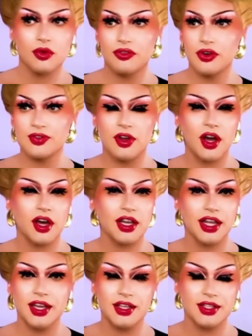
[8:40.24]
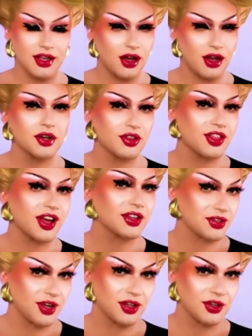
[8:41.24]
Well, first of all, honey, it is a
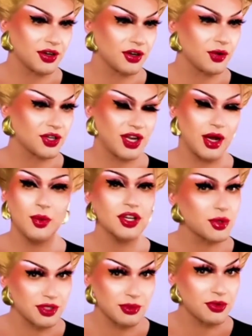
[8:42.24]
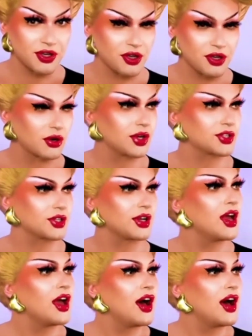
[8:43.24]
$100,000 question. I wish it was $1 million question.